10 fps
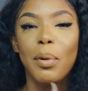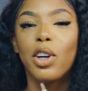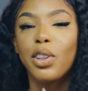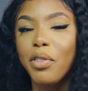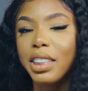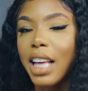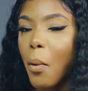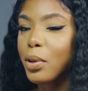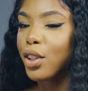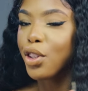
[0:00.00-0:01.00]
because obviously I
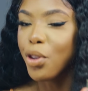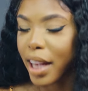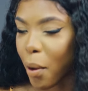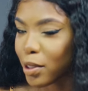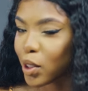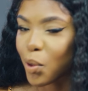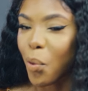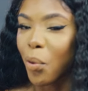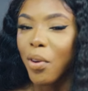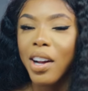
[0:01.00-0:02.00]
was a new girl in
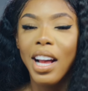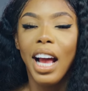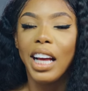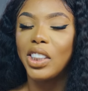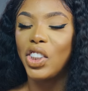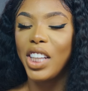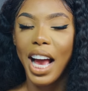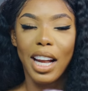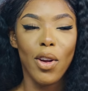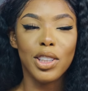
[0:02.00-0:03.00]
school and she
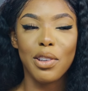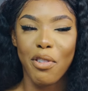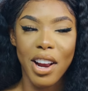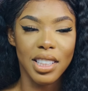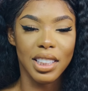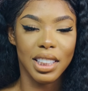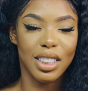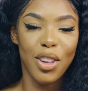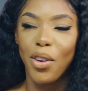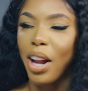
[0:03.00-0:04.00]
had loads of friends.
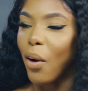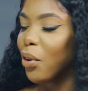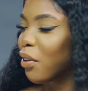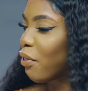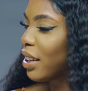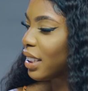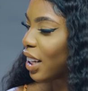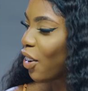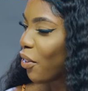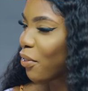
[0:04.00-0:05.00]
So like all the friends and
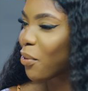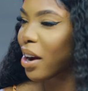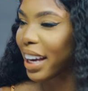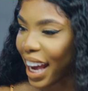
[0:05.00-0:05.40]
everyone